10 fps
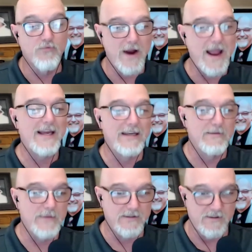
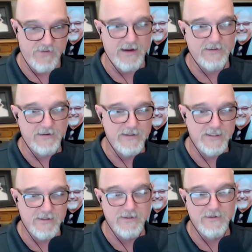bragging about the fact that
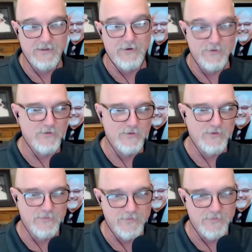he's, you know,
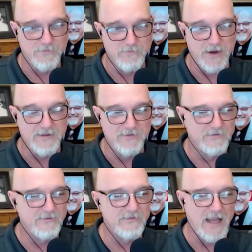
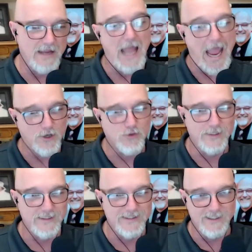pun not
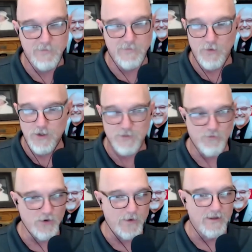actually intended, but it works
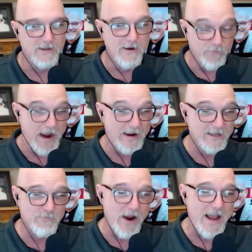pretty well.
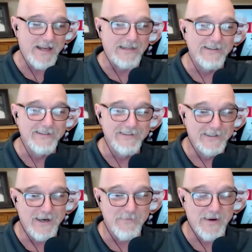Bragg is bragging
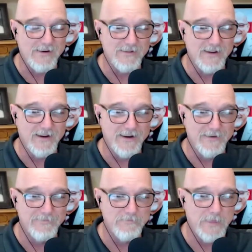about
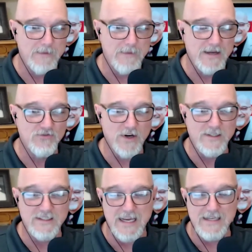
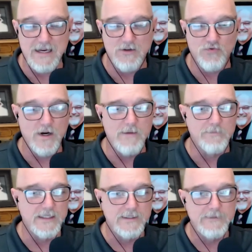trying to take down
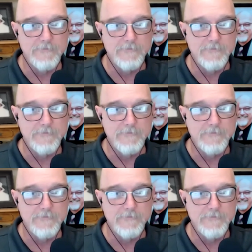Trump.